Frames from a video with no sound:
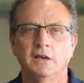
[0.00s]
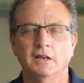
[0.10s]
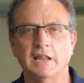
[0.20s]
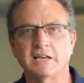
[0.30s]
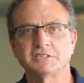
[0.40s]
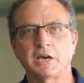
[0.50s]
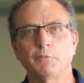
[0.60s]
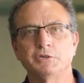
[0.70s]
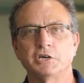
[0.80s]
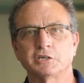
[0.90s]
Last time
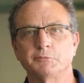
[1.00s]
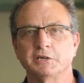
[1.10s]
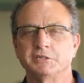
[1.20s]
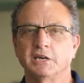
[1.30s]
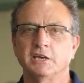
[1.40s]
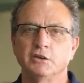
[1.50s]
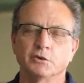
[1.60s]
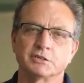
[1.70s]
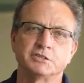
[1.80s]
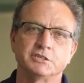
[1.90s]
we talked about taking
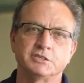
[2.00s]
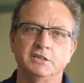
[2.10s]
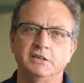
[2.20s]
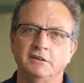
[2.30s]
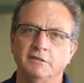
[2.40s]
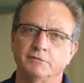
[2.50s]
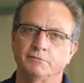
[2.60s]
your existing